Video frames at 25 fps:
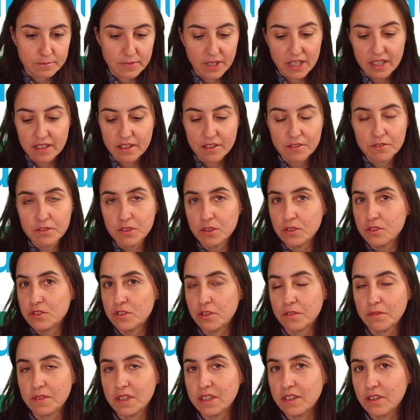in a
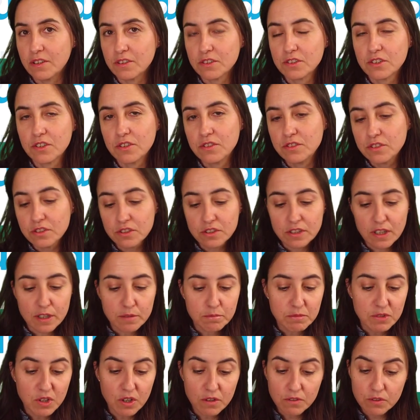future video. So just
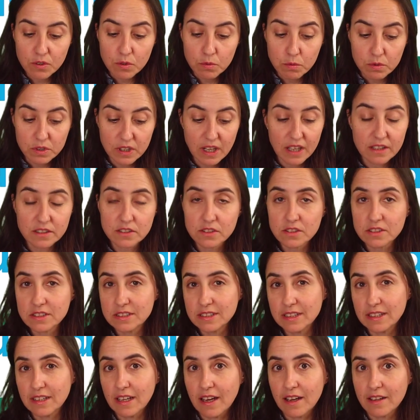let me know if you would like to
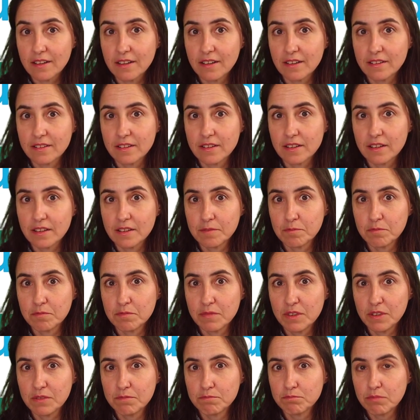see that. And, and
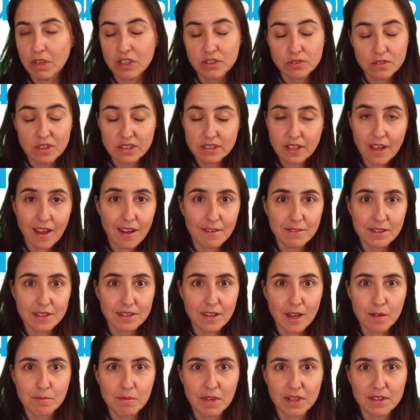we, as soon as I have the
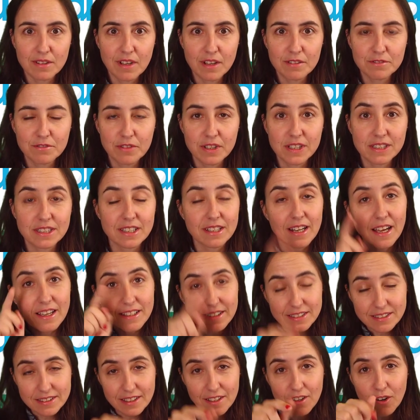time, I'll, I'll, fix it.
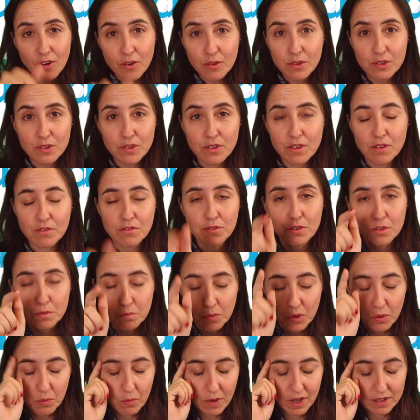I still owe you the
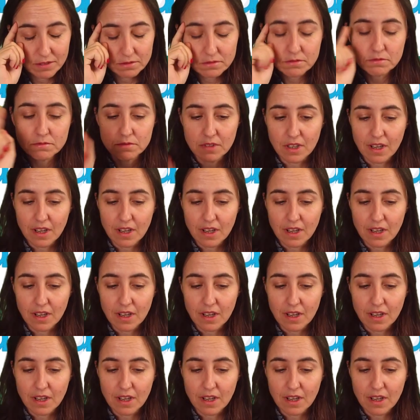football one.